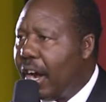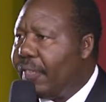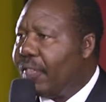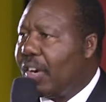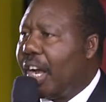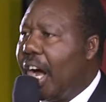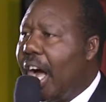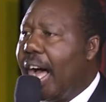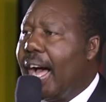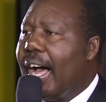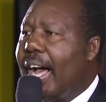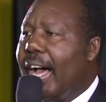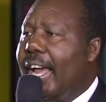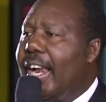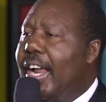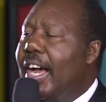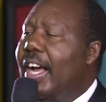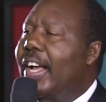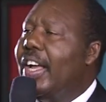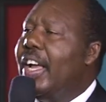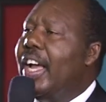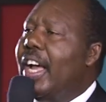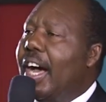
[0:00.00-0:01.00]
of
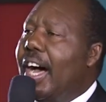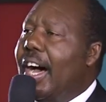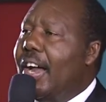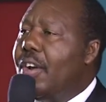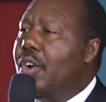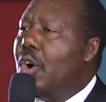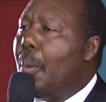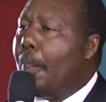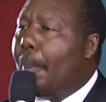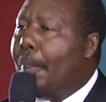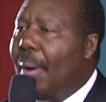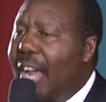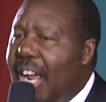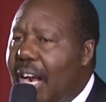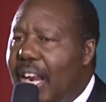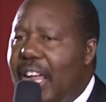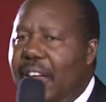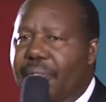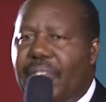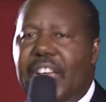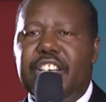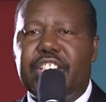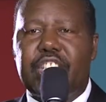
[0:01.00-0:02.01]
God and you
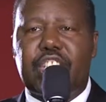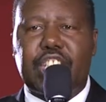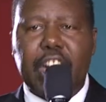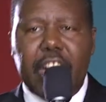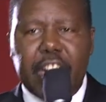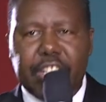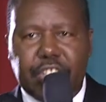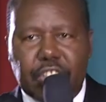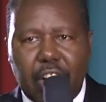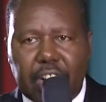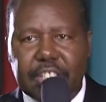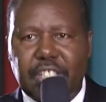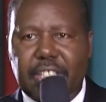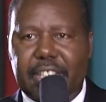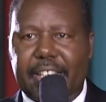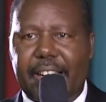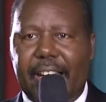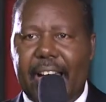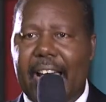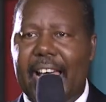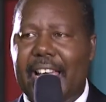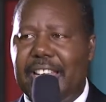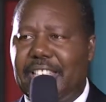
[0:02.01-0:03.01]
believe in Jesus
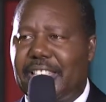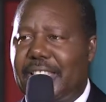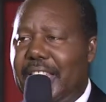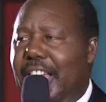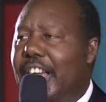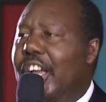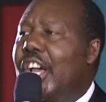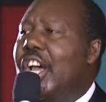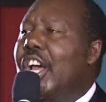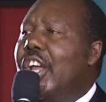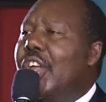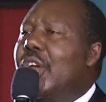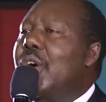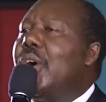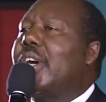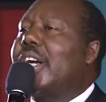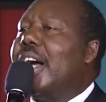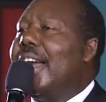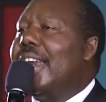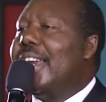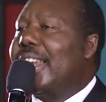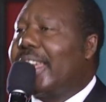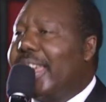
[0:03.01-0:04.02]
Christ, you
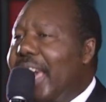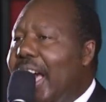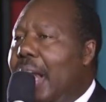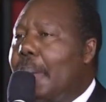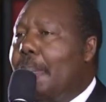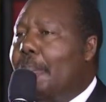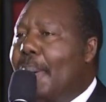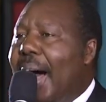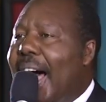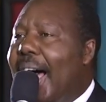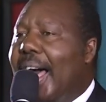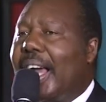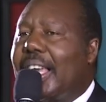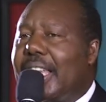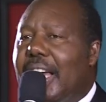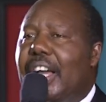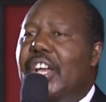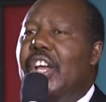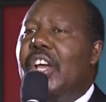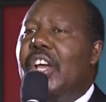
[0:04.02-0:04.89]
can get back